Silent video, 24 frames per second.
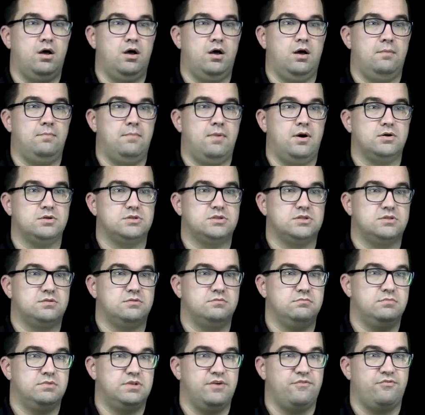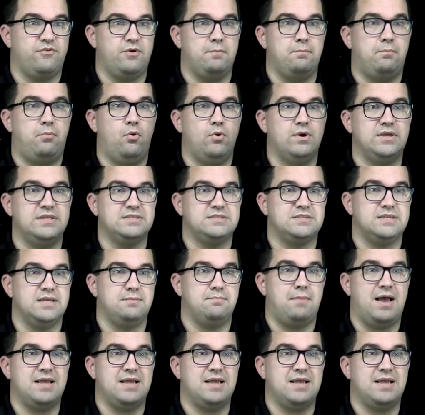amongst different points in